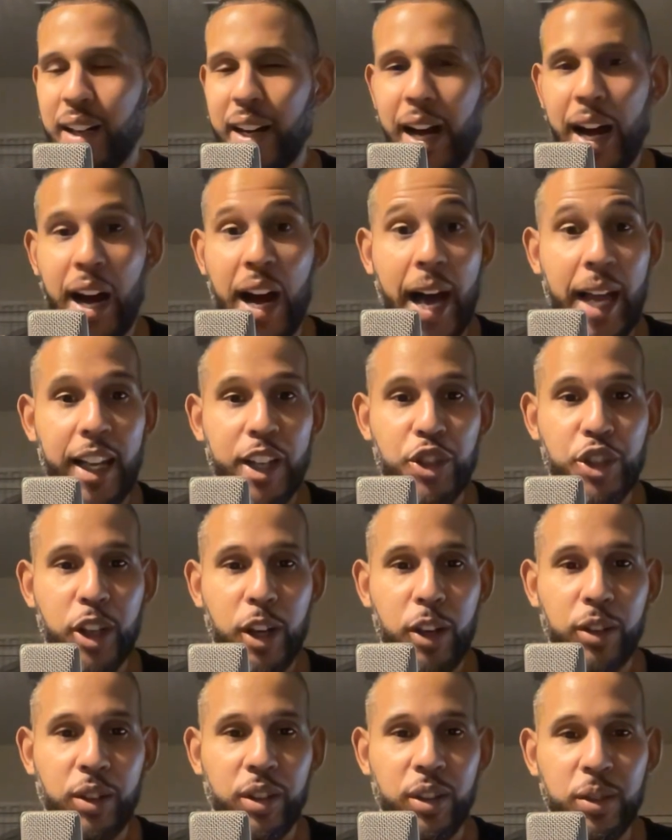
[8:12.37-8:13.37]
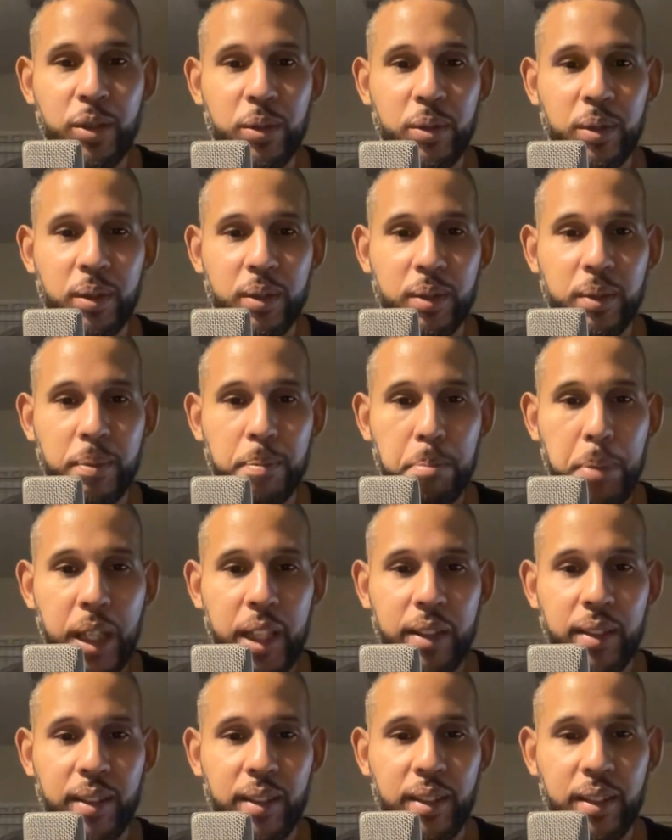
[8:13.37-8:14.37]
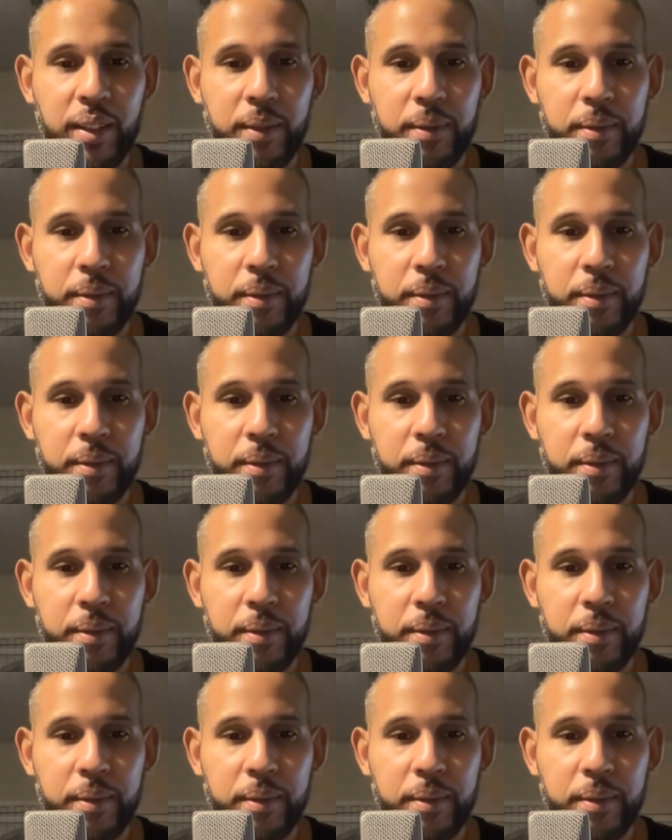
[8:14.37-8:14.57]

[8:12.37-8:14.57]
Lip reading: I'll holler at y'all soon. Peace.